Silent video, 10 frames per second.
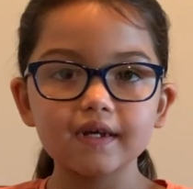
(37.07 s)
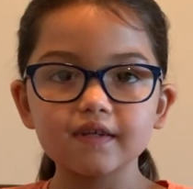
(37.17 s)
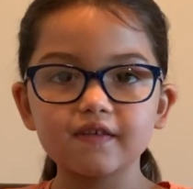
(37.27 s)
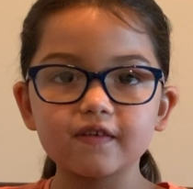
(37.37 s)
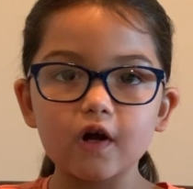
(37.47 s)

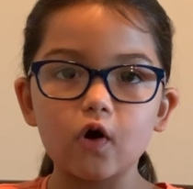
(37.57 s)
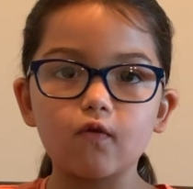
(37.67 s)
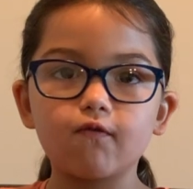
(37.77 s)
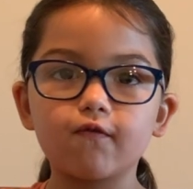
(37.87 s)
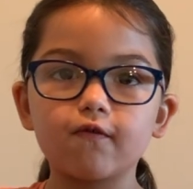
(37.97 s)
So,
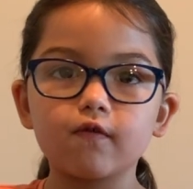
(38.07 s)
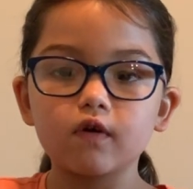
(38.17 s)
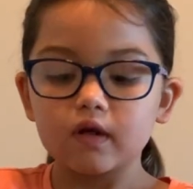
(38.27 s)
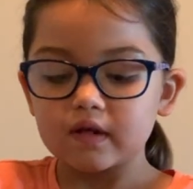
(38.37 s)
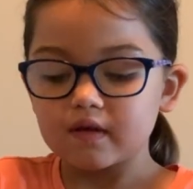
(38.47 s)

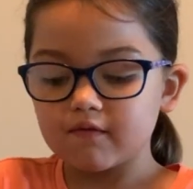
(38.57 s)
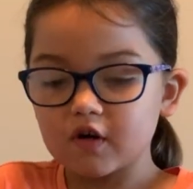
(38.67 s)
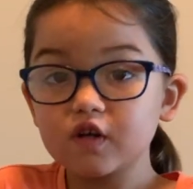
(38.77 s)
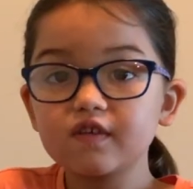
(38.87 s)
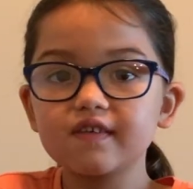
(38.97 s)

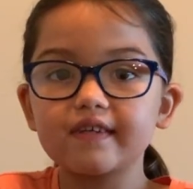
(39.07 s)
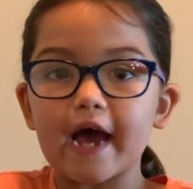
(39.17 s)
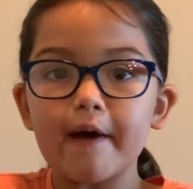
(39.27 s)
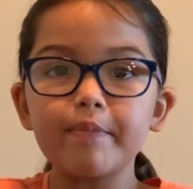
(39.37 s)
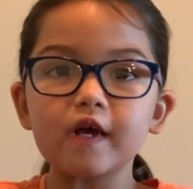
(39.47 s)
first
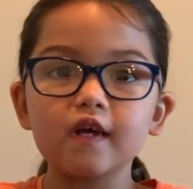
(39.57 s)
step,